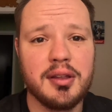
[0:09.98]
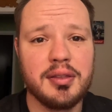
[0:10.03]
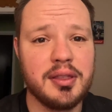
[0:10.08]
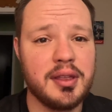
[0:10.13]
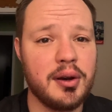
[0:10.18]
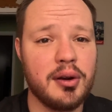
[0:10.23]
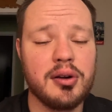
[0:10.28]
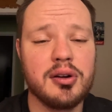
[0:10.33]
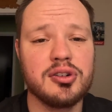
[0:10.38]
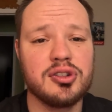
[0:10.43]

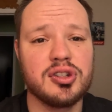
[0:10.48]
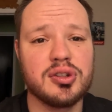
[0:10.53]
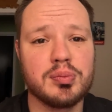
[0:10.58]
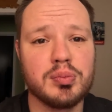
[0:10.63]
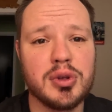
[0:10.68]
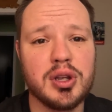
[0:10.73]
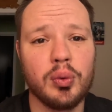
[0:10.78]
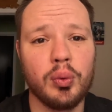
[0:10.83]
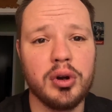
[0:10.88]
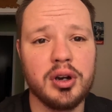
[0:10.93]
that aren't just
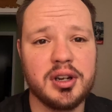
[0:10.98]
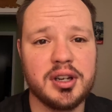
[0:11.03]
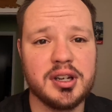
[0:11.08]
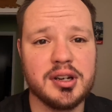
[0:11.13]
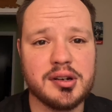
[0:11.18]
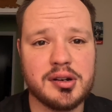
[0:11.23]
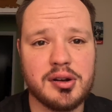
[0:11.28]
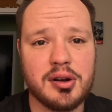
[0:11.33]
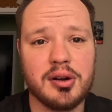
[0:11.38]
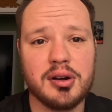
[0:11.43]
me working
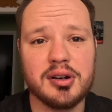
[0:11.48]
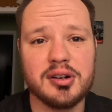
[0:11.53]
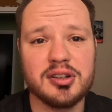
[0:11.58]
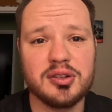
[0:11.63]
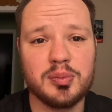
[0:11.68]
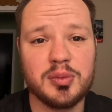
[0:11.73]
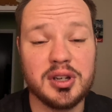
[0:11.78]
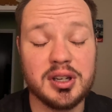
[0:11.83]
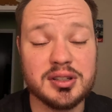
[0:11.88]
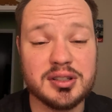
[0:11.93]
on cars,
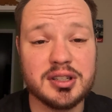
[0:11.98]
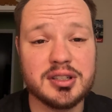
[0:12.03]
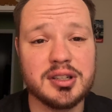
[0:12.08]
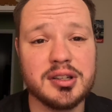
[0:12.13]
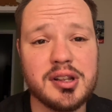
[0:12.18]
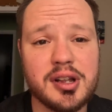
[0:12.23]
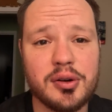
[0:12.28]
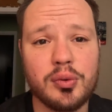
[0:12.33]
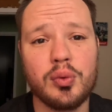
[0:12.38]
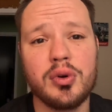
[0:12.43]
because it's a
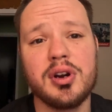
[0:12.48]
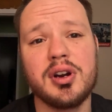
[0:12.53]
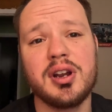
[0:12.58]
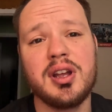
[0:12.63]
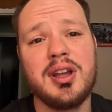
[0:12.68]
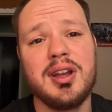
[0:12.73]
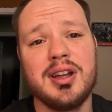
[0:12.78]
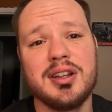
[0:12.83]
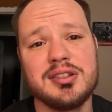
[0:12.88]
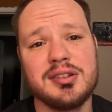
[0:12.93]
lot of work,
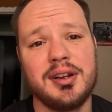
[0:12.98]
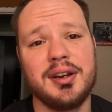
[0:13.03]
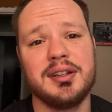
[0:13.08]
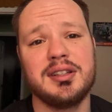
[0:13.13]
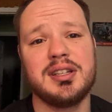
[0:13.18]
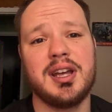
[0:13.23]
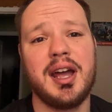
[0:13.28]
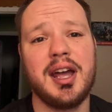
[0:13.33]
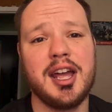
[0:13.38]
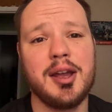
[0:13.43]
it's a lot of
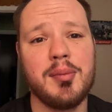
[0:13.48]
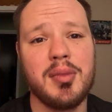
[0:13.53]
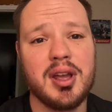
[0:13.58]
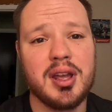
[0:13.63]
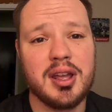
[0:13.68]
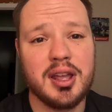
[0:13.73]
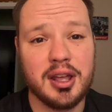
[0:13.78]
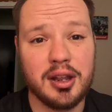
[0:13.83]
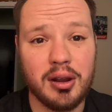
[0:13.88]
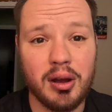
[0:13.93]
time,
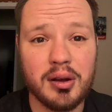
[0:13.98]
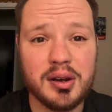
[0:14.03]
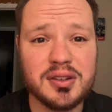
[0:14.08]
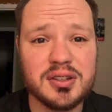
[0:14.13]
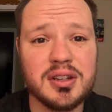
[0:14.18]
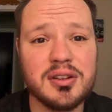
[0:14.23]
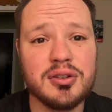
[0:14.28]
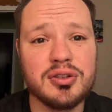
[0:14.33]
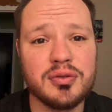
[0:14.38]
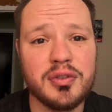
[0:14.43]
and
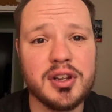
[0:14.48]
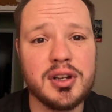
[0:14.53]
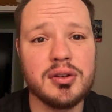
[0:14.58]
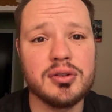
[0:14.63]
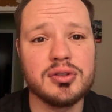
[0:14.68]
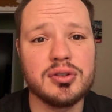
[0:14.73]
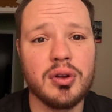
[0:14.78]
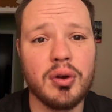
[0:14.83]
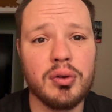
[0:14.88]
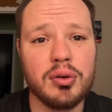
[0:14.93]
honestly those
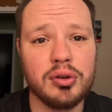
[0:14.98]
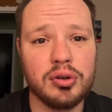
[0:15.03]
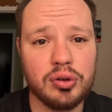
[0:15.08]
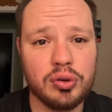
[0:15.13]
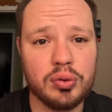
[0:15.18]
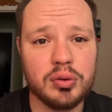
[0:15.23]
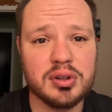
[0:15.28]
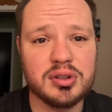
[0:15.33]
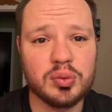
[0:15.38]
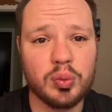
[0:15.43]
videos don't
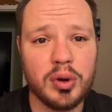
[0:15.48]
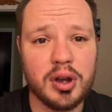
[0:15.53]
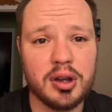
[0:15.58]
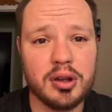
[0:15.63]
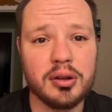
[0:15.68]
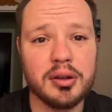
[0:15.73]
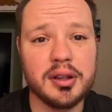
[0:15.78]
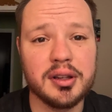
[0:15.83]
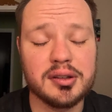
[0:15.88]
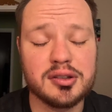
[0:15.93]
do as
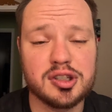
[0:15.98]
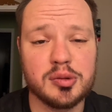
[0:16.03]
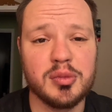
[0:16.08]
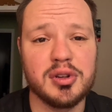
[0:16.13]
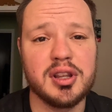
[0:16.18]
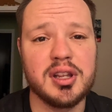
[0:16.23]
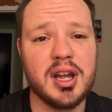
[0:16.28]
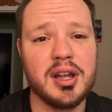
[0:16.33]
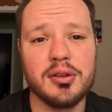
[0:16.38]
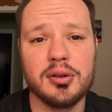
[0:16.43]
well as some
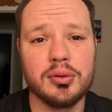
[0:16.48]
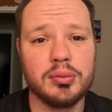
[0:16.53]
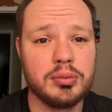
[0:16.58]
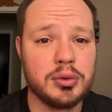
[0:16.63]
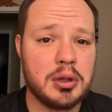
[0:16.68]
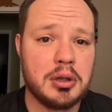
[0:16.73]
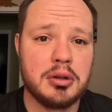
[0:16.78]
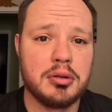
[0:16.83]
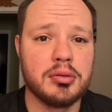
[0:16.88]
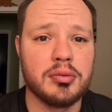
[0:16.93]
of the other
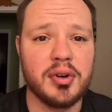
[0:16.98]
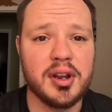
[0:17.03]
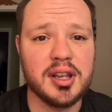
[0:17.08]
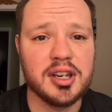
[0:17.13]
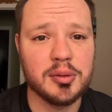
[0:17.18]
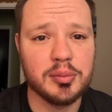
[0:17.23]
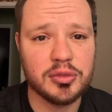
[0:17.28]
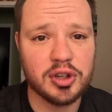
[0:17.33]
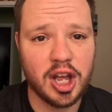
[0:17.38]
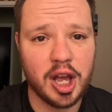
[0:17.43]

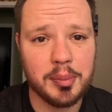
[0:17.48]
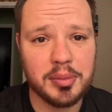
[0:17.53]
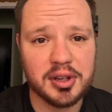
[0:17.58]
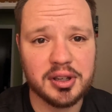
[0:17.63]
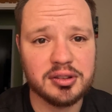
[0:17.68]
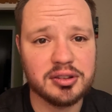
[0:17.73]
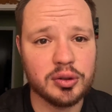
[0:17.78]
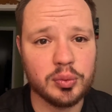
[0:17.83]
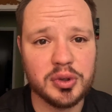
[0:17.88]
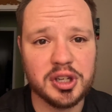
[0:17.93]
random
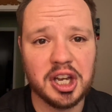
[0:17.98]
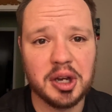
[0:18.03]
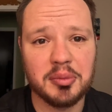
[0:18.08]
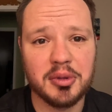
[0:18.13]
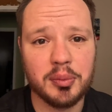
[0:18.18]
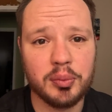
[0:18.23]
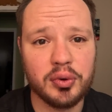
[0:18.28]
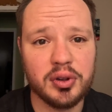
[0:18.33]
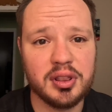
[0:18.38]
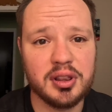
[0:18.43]
topics that we come
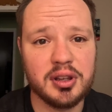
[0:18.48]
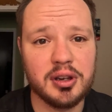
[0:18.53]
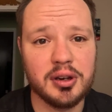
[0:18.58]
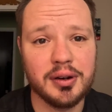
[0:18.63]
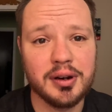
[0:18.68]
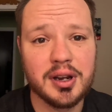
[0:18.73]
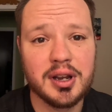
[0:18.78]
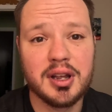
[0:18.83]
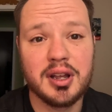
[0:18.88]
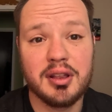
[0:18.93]
up with
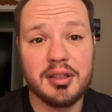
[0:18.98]
here.